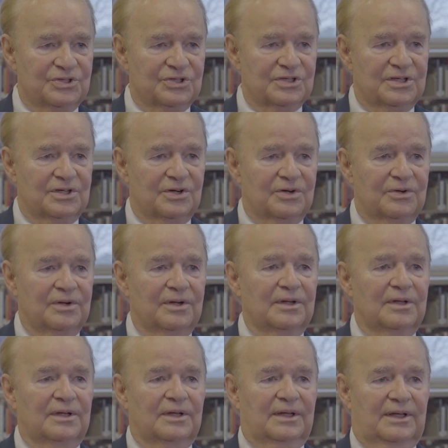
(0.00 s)
center
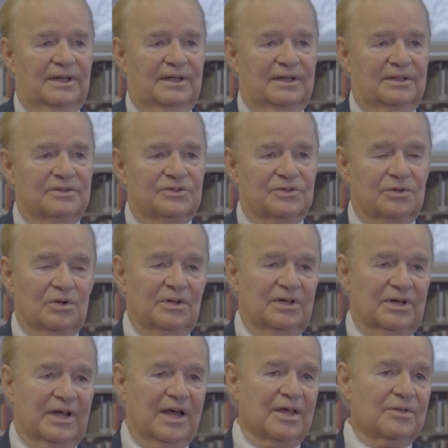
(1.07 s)
and certainly
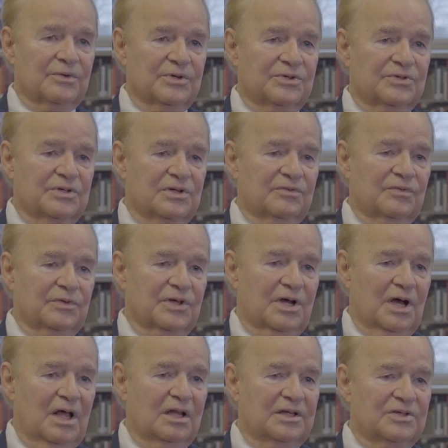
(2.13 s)
a gathering center for the
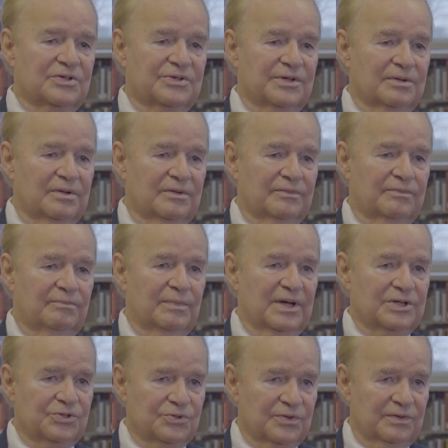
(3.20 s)
college to have
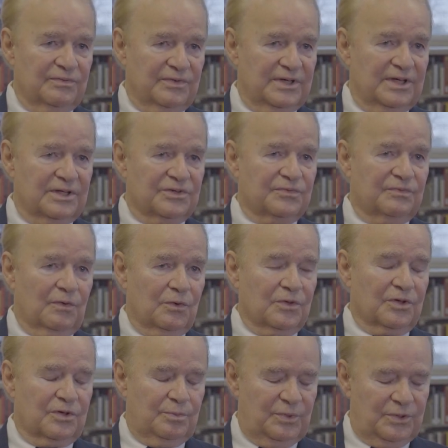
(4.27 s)
major events for
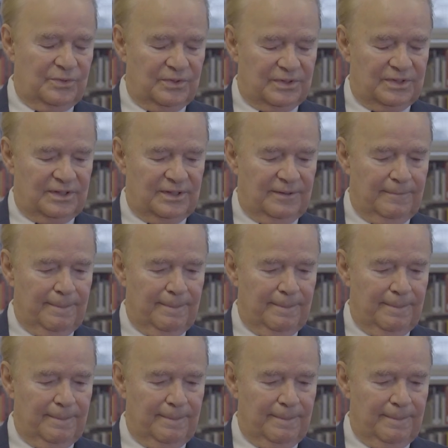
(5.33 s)
the community.